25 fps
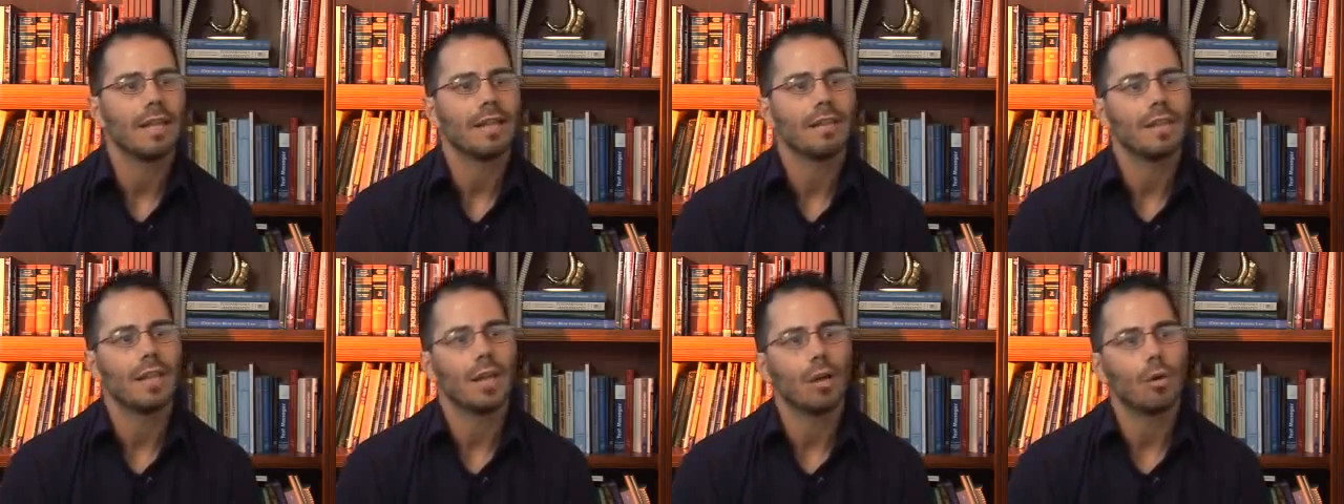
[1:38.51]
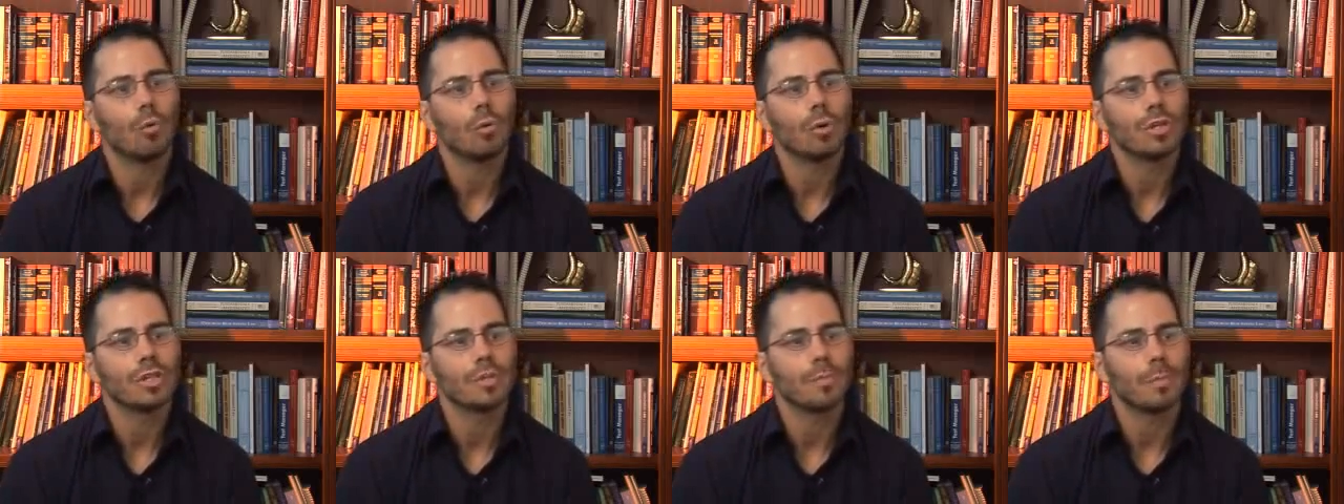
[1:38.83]
and
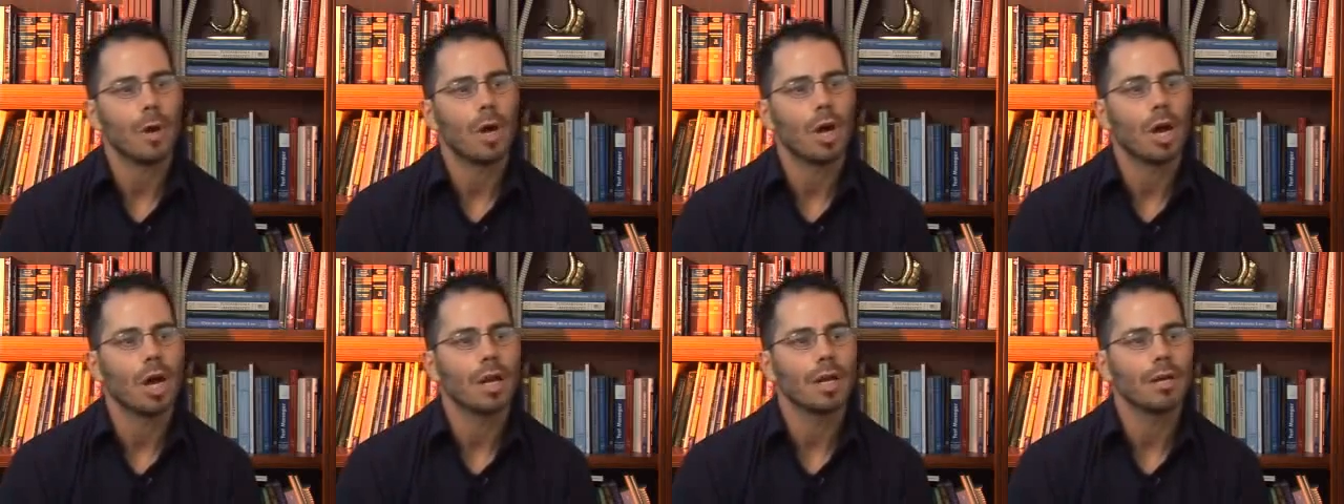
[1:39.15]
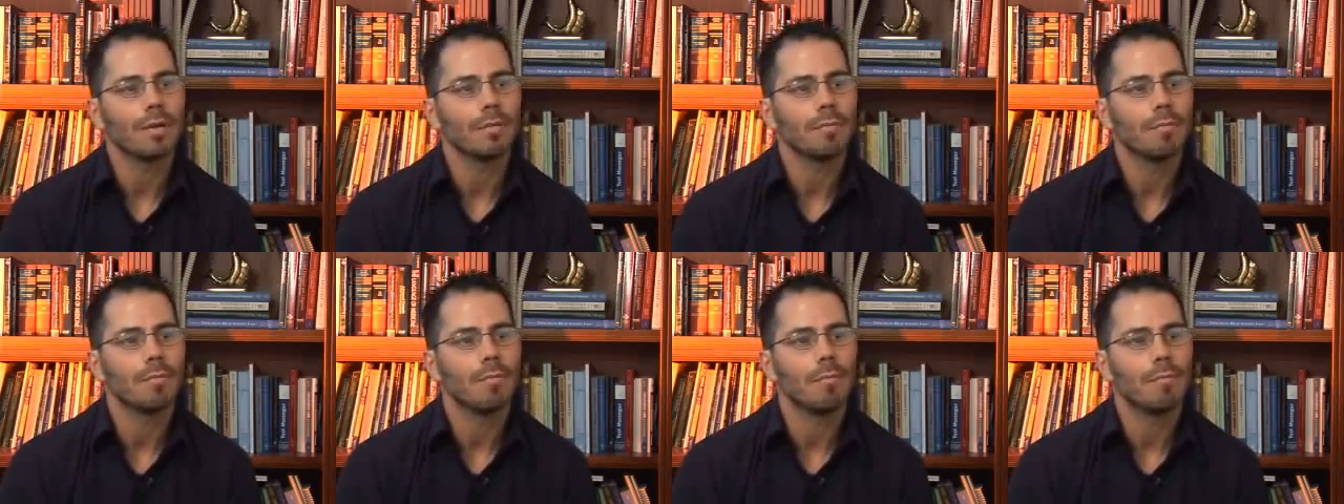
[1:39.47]
then they'll
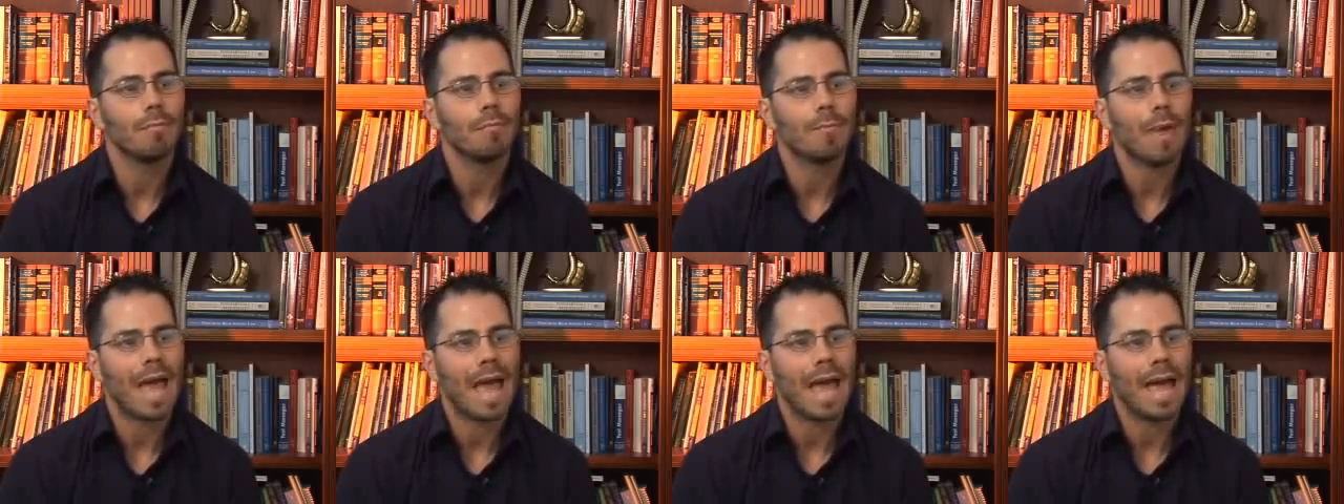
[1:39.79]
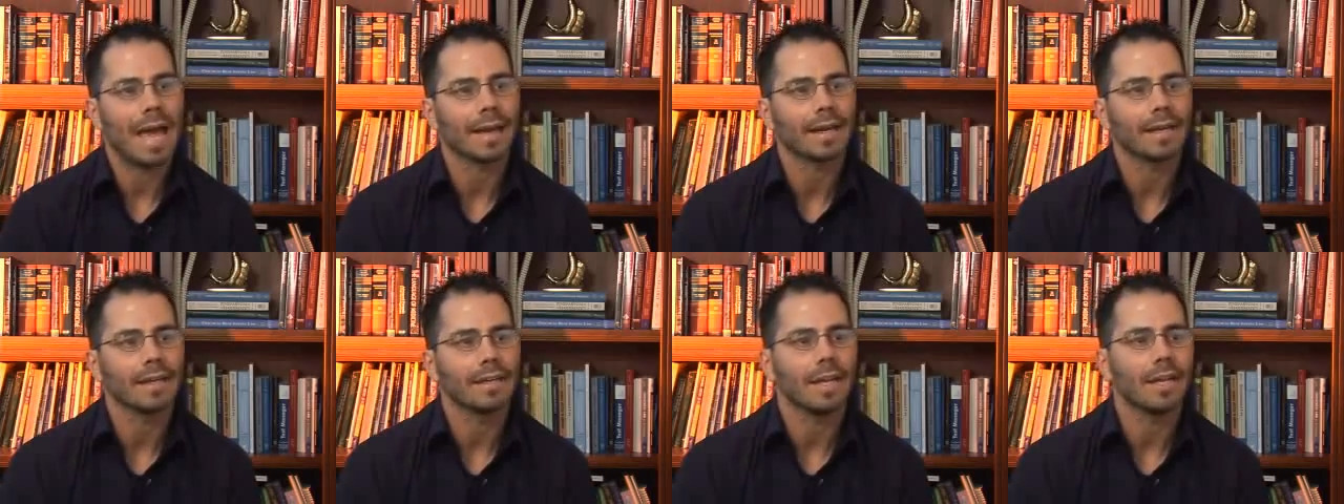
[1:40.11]
respond
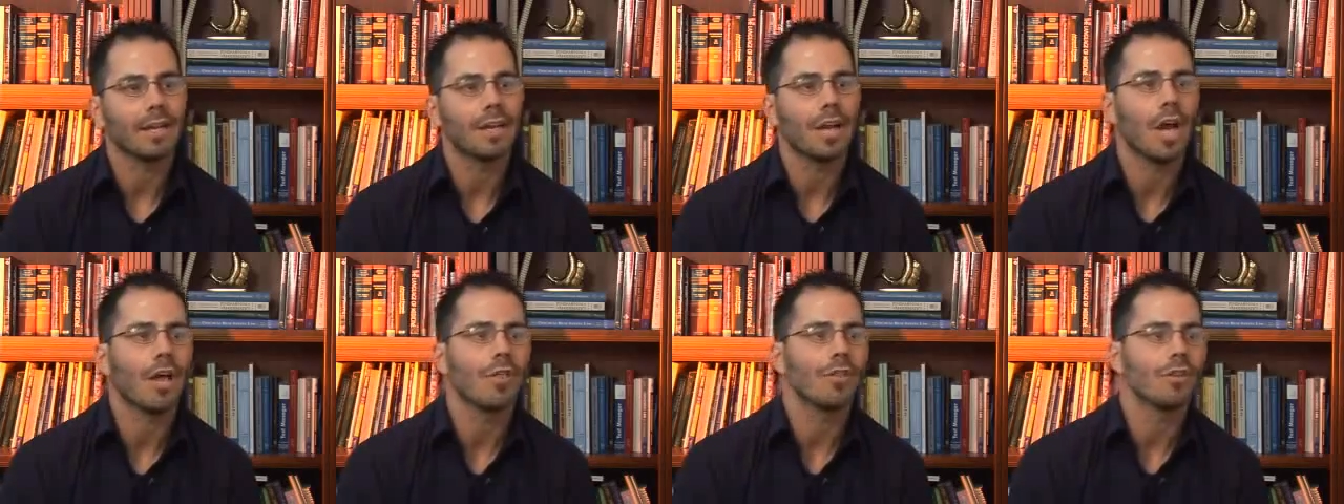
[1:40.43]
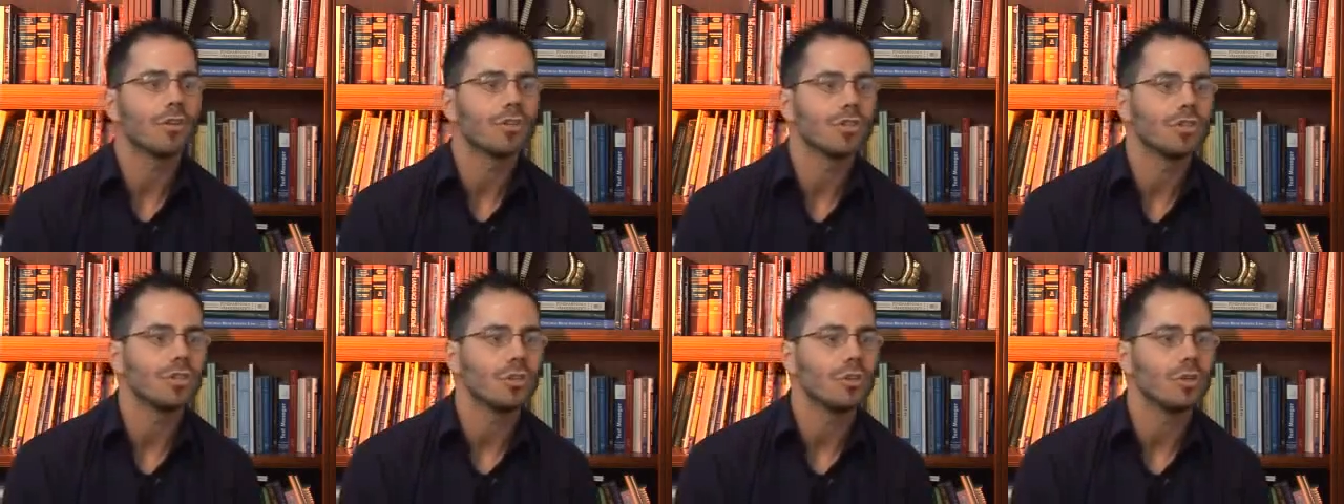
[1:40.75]
back, and
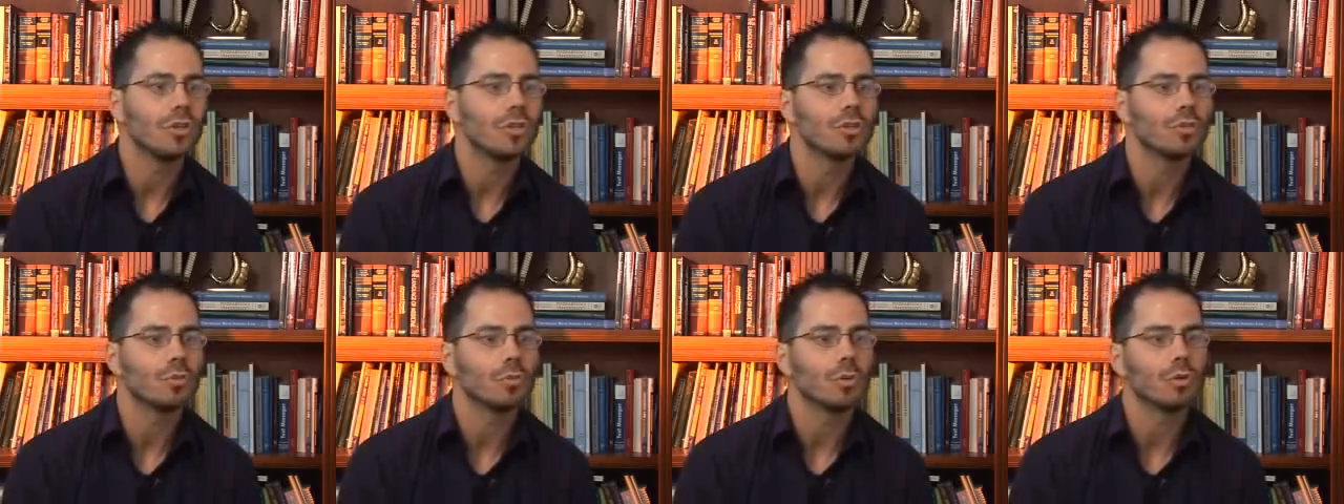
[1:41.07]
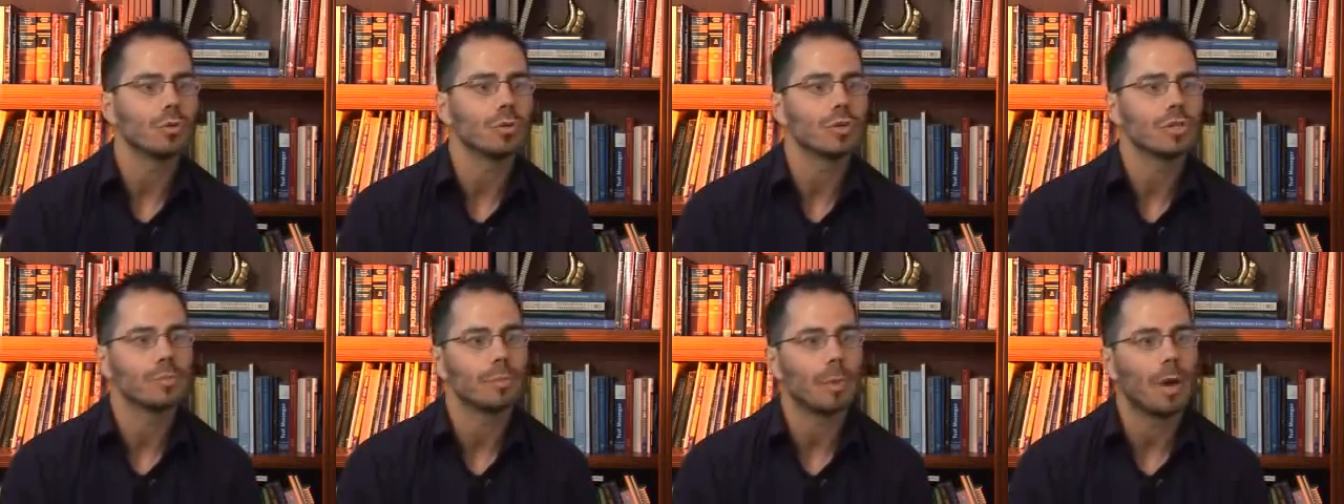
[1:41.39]
then other
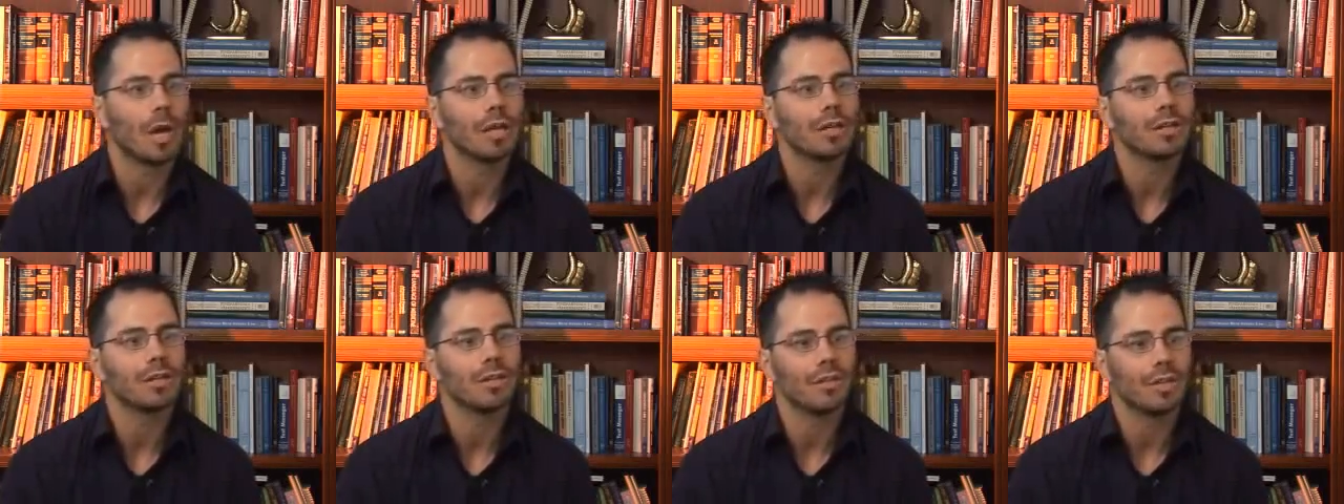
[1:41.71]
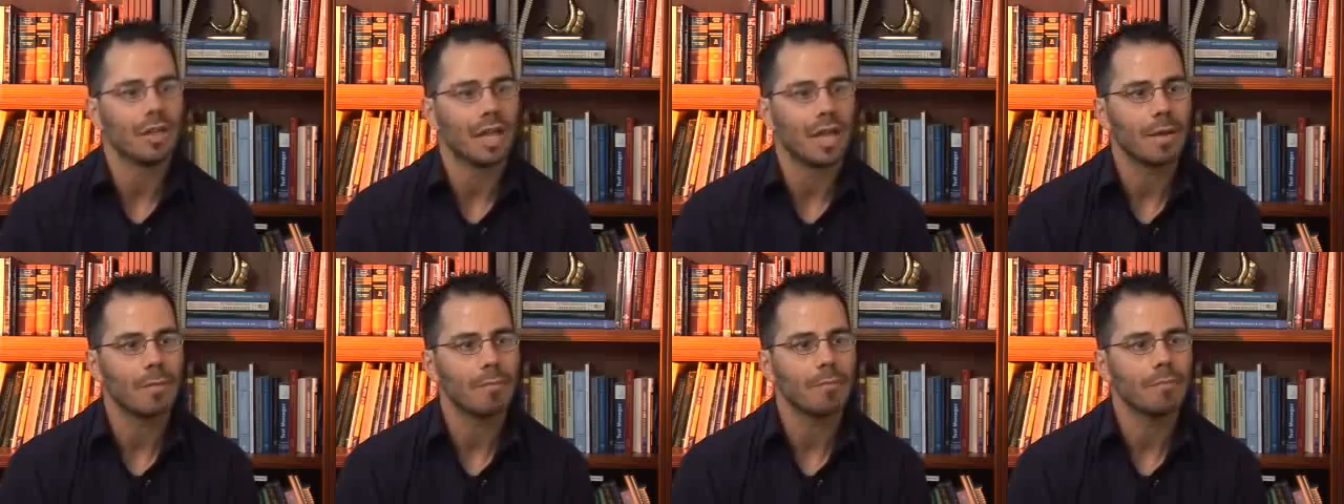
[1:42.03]
students will
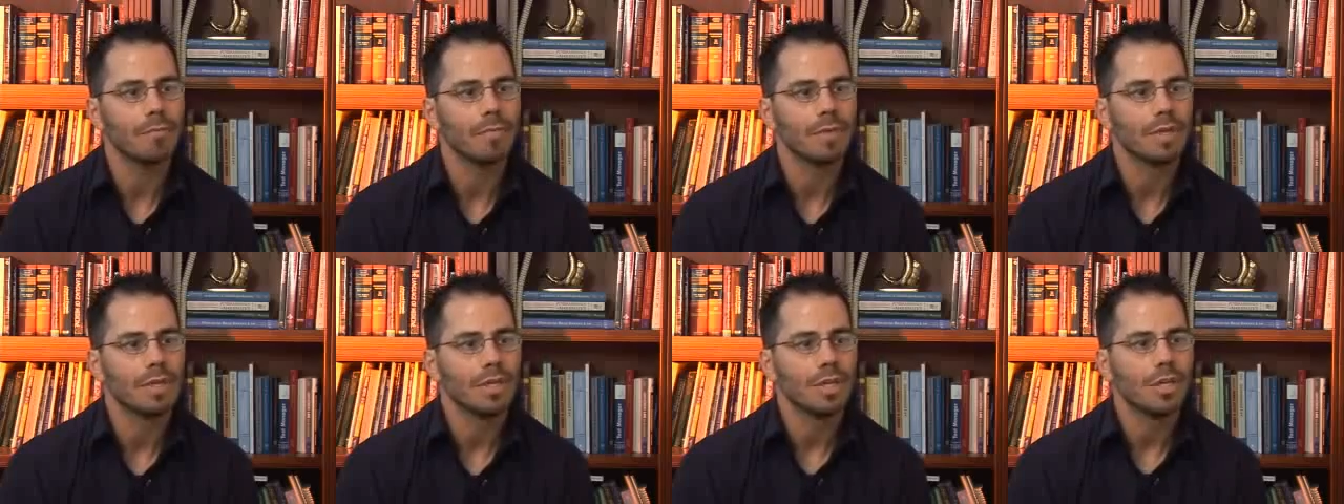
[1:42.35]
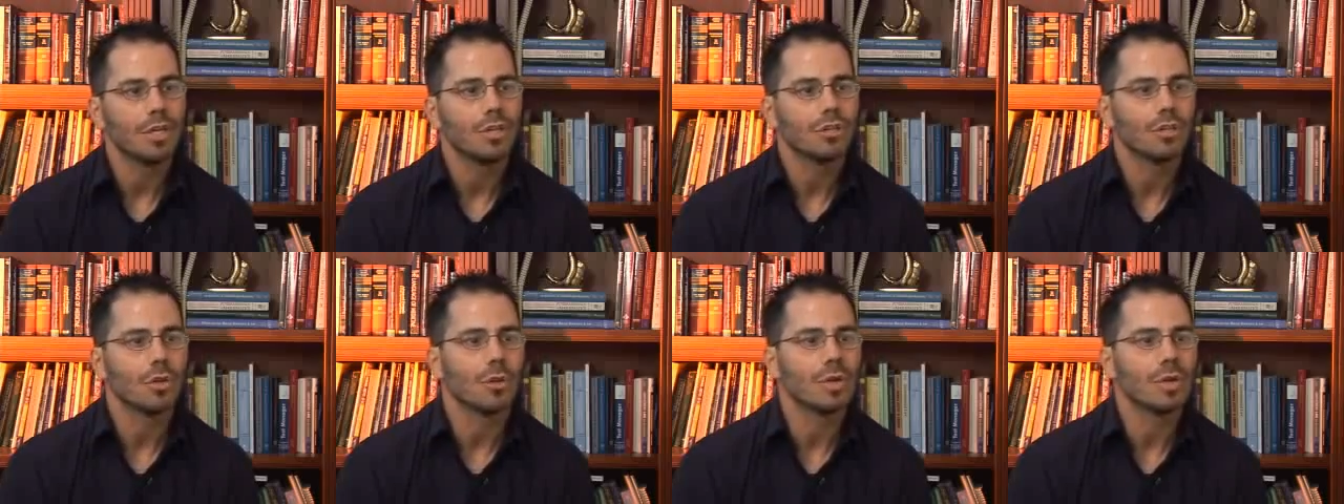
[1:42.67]
respond to them.